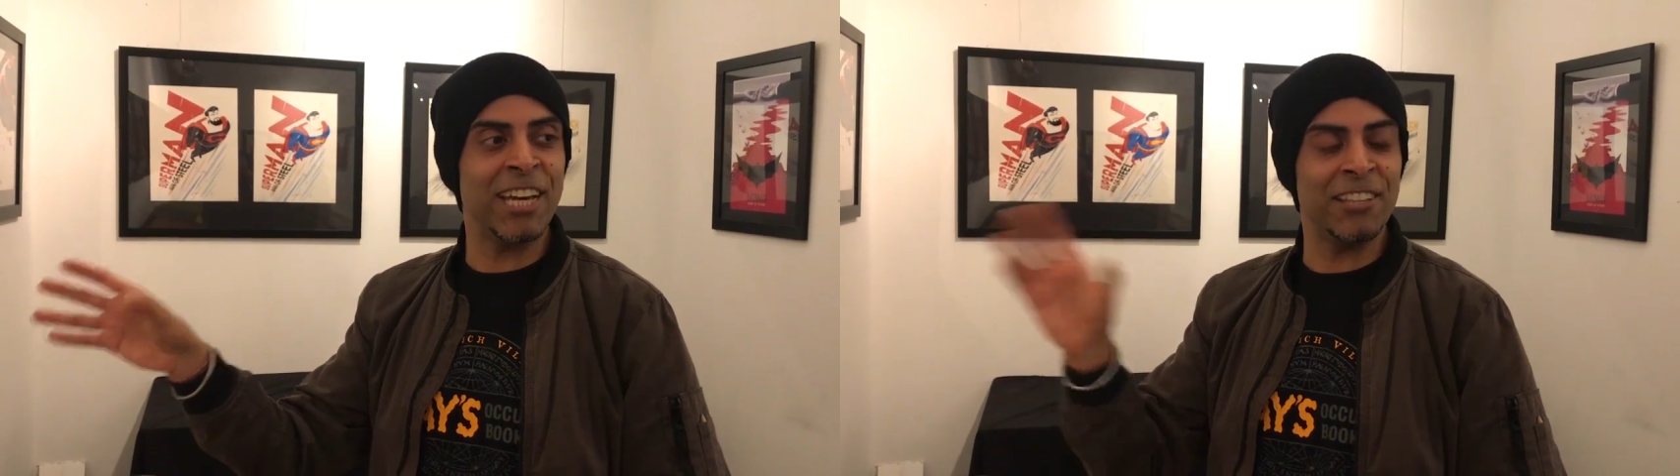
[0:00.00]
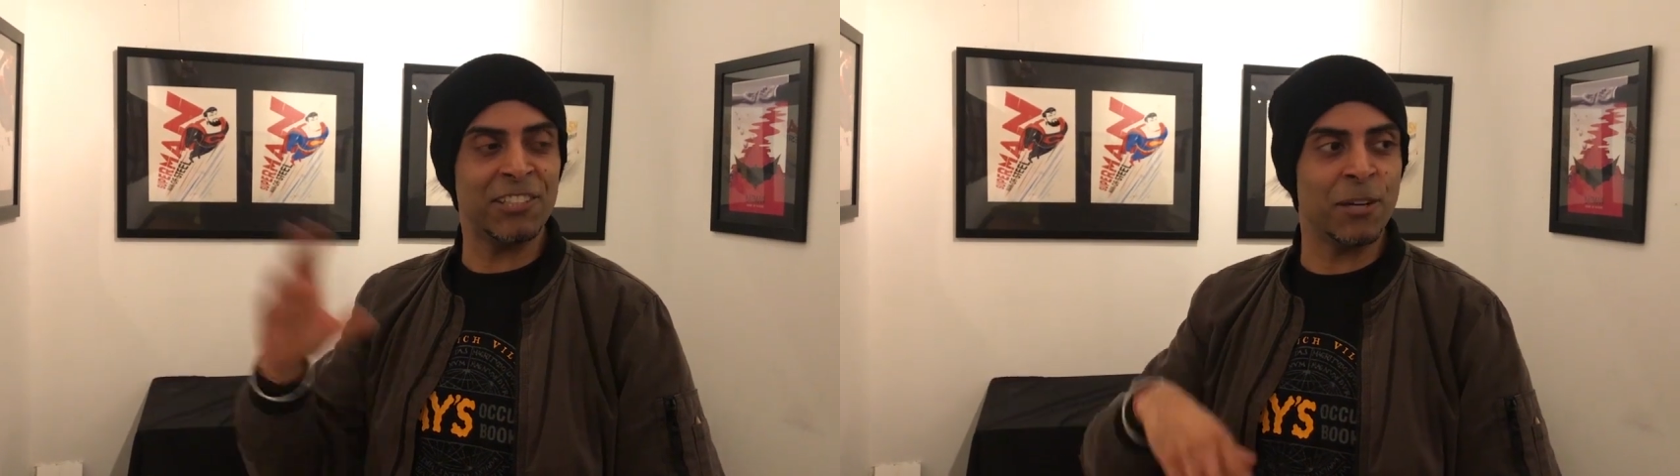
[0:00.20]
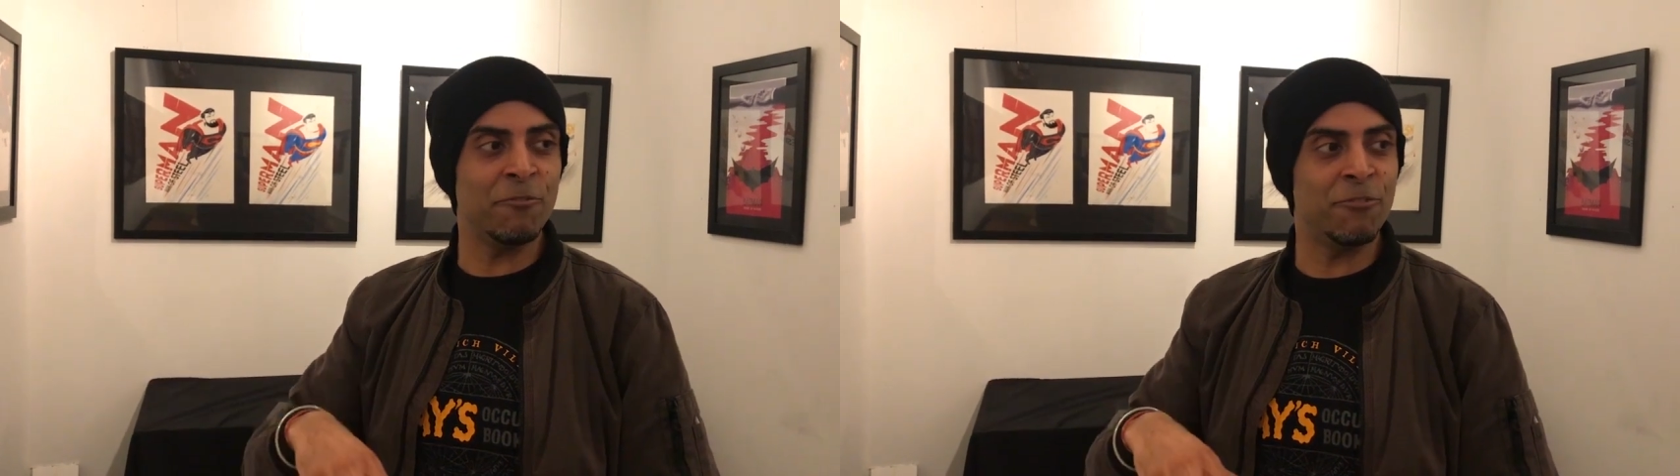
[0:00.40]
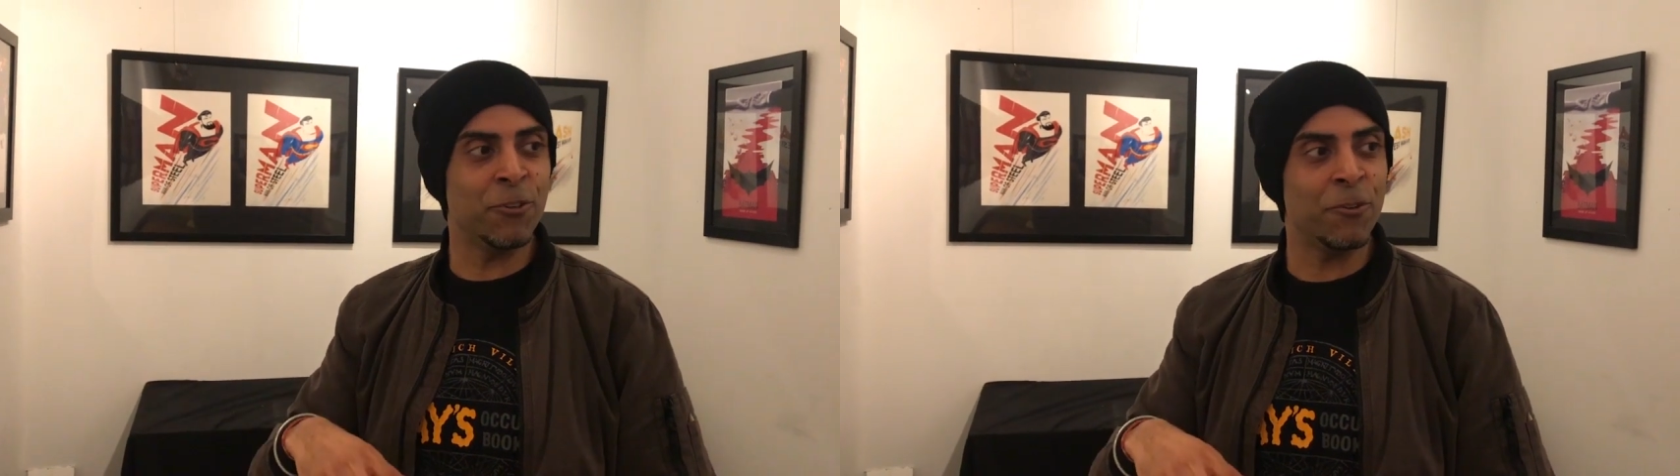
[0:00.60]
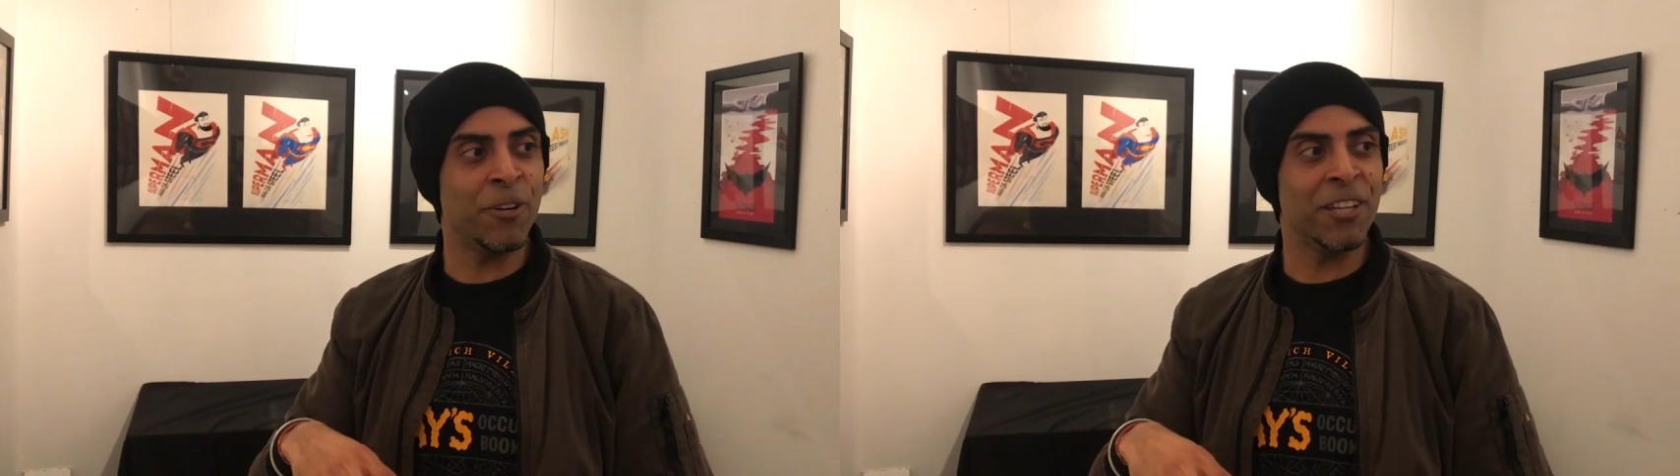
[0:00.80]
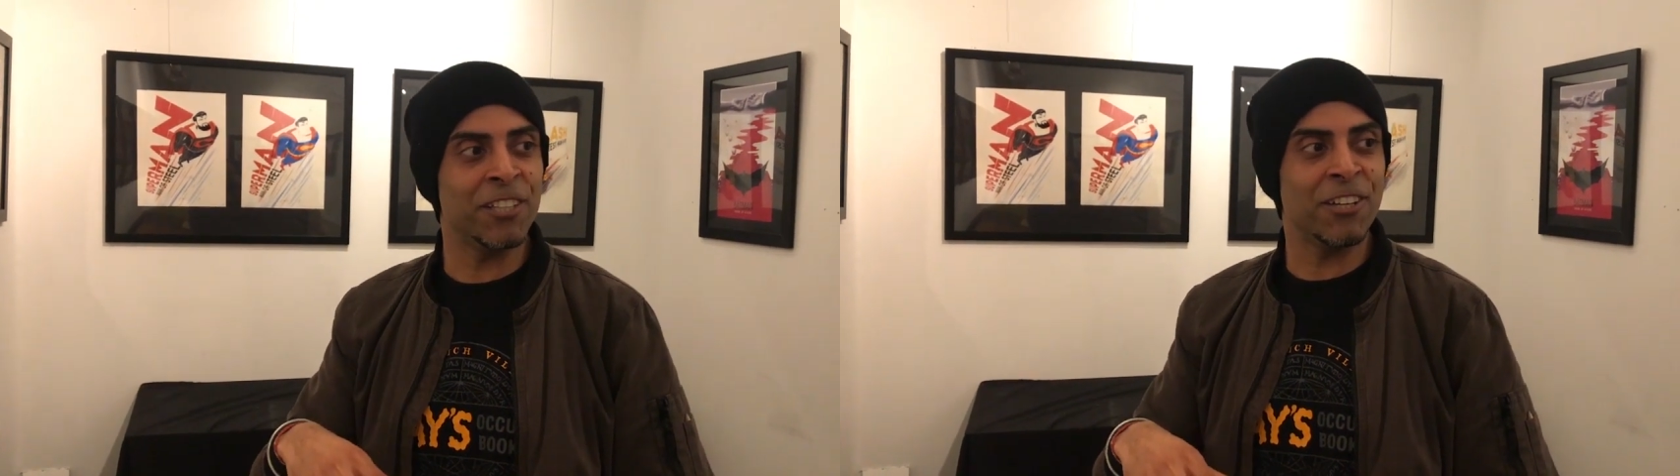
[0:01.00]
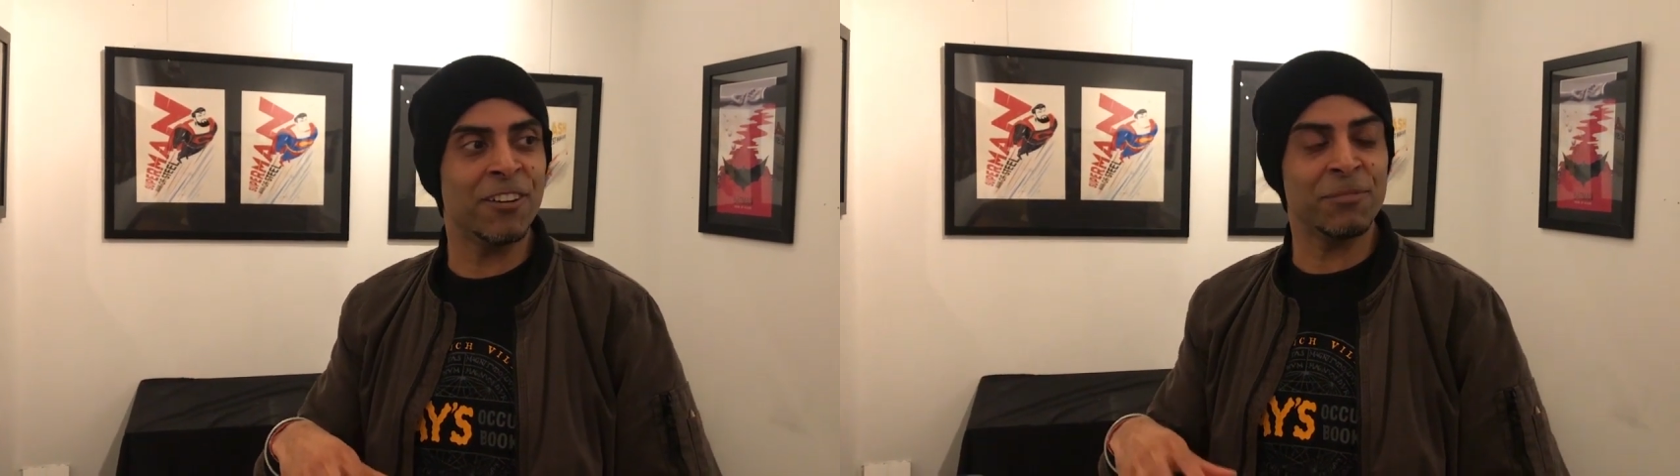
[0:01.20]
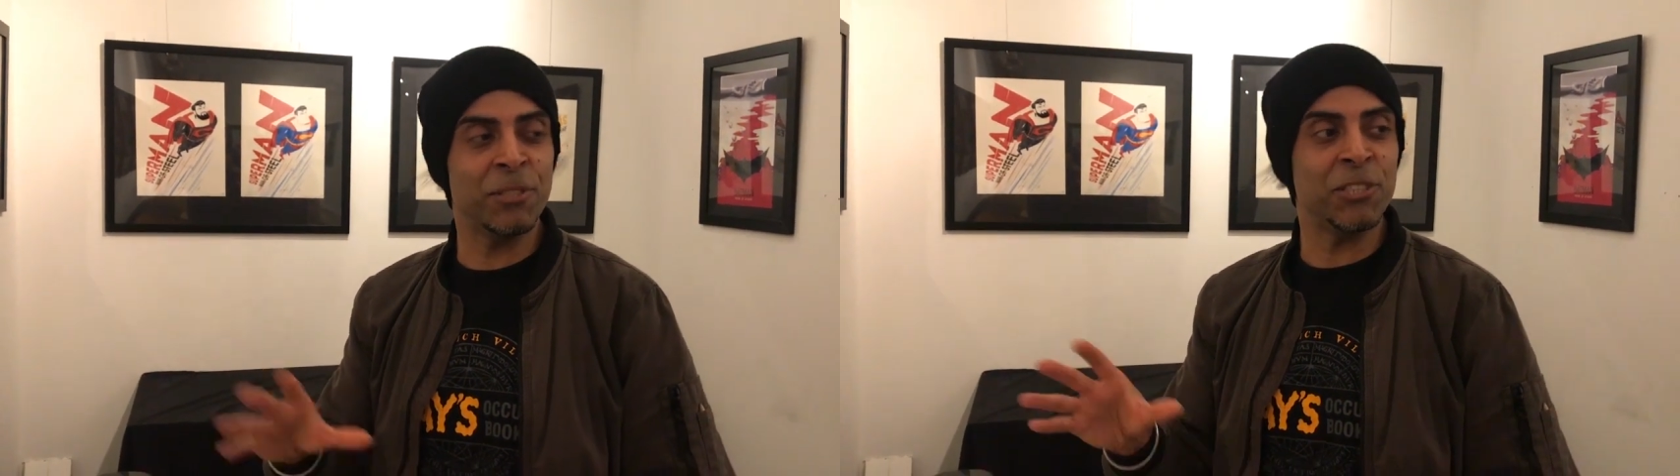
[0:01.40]
and it's come through already, so I
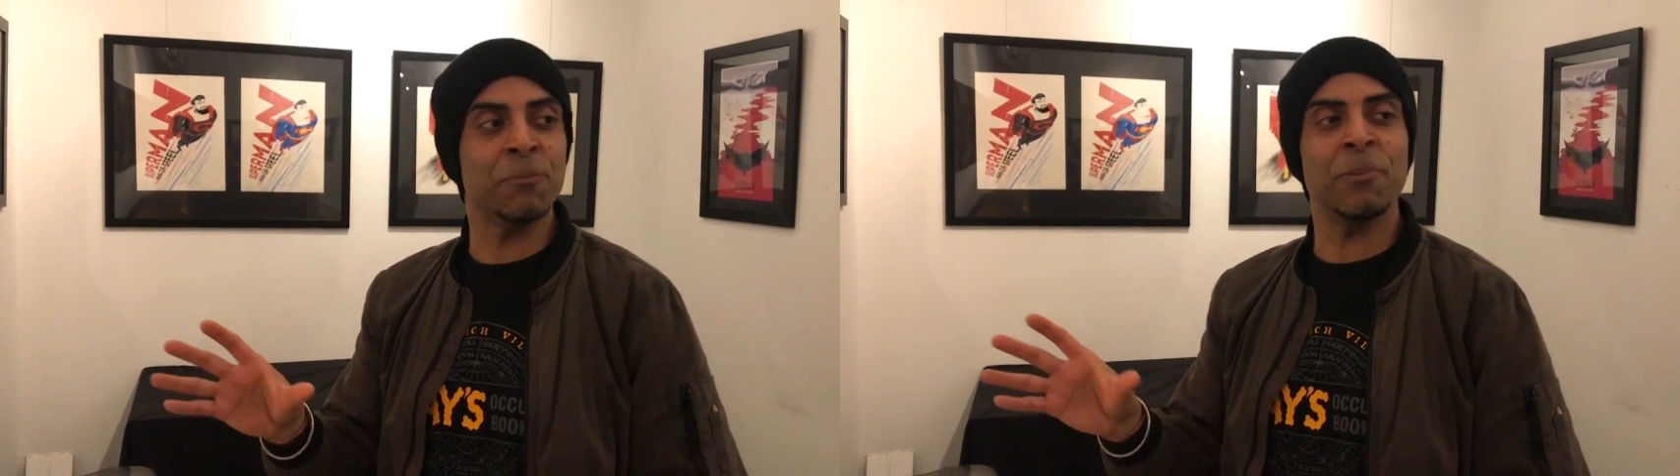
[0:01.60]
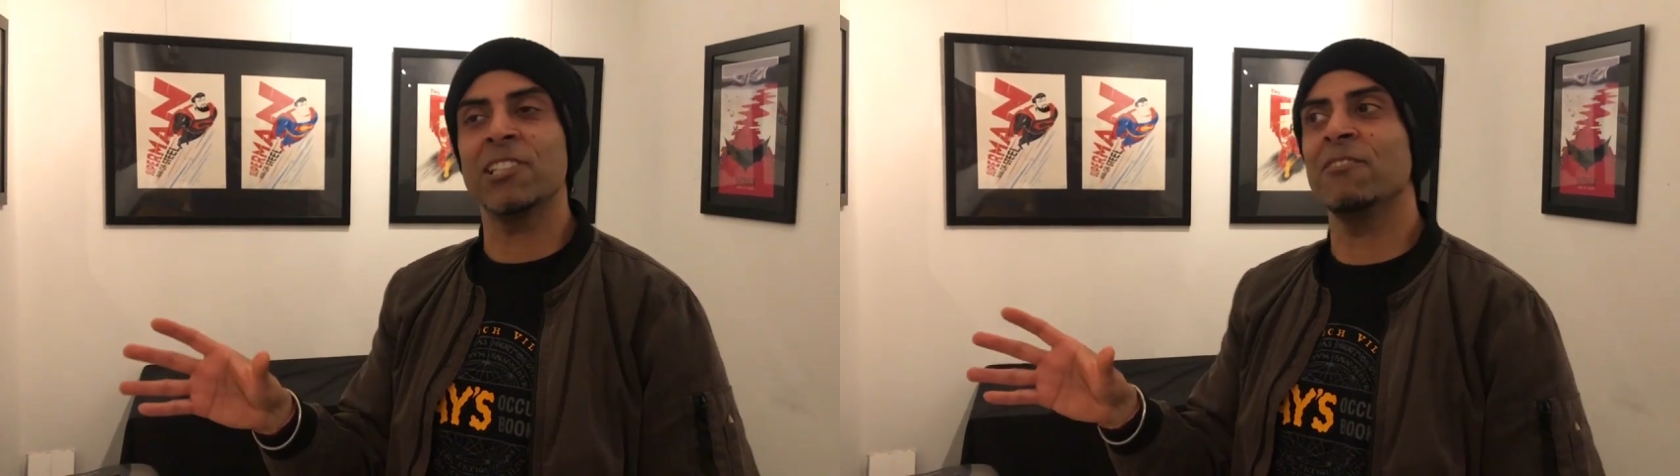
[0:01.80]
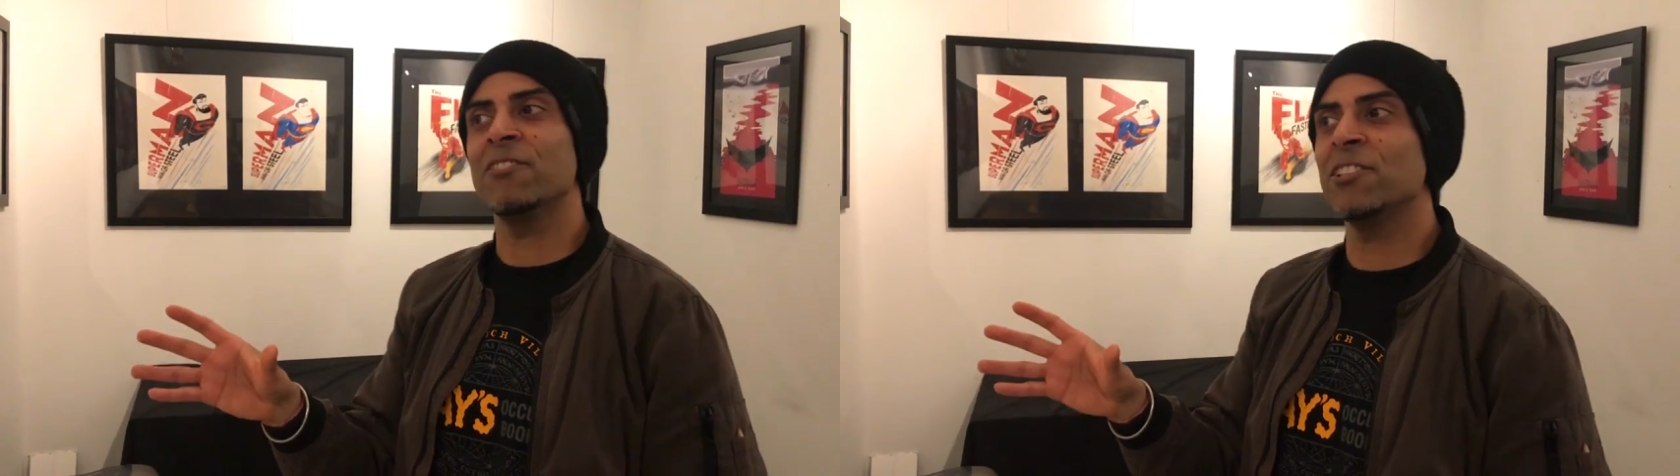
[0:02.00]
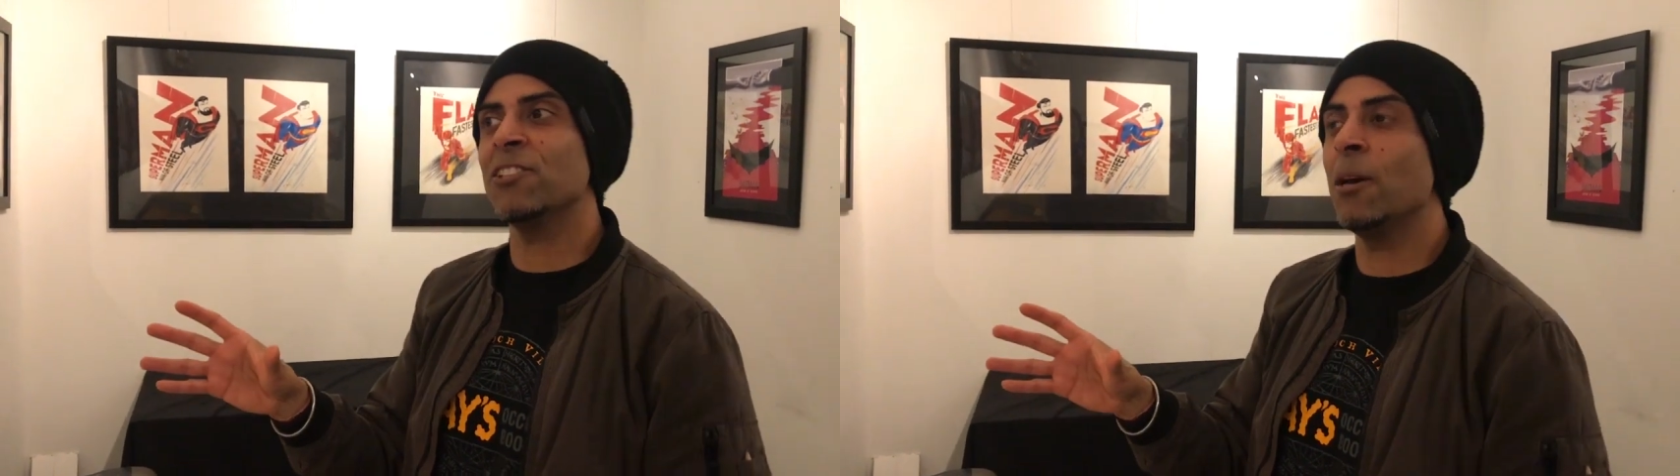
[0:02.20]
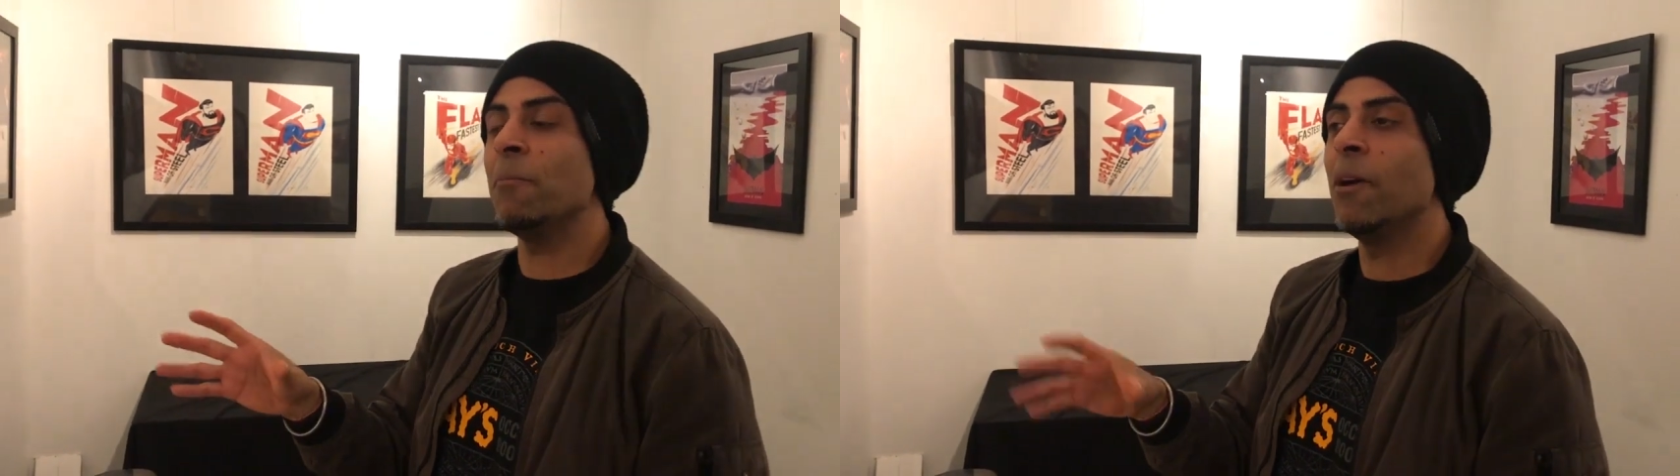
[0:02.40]
was pinching myself at the time.